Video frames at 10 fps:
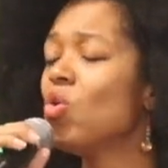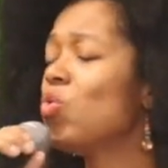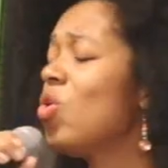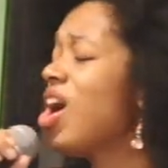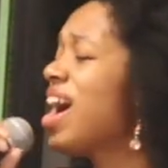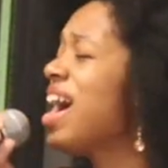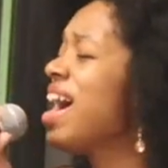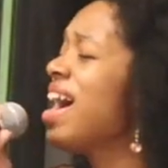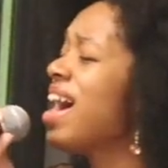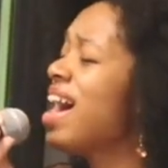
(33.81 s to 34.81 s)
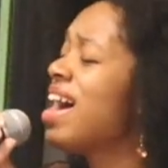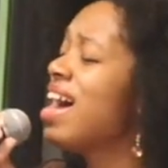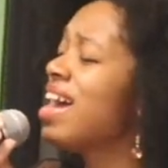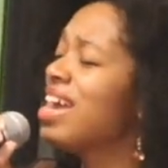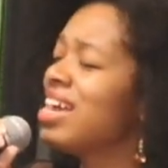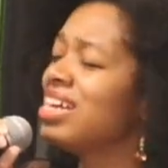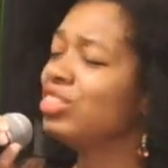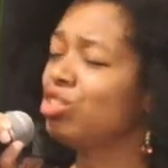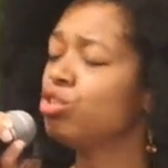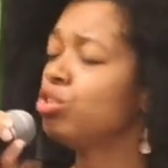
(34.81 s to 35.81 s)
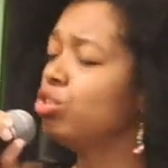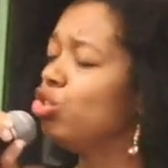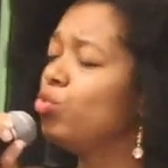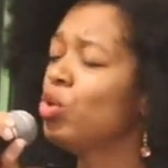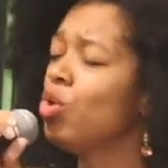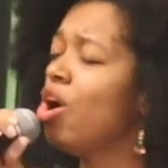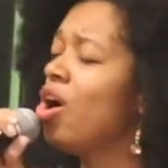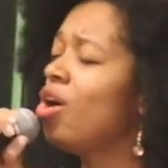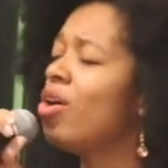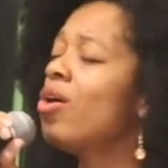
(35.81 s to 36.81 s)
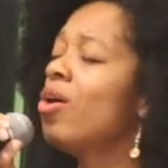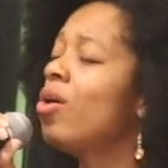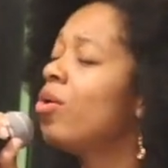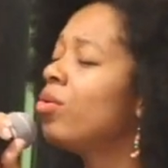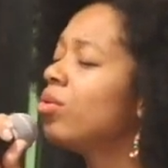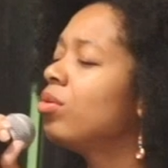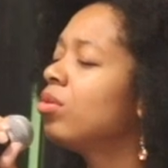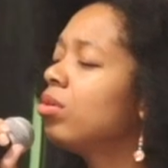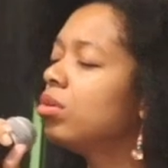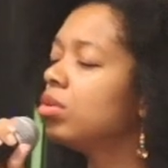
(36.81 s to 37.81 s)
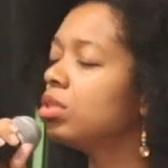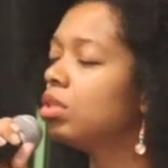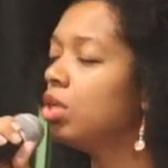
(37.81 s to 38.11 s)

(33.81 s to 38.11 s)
why do you do me wrong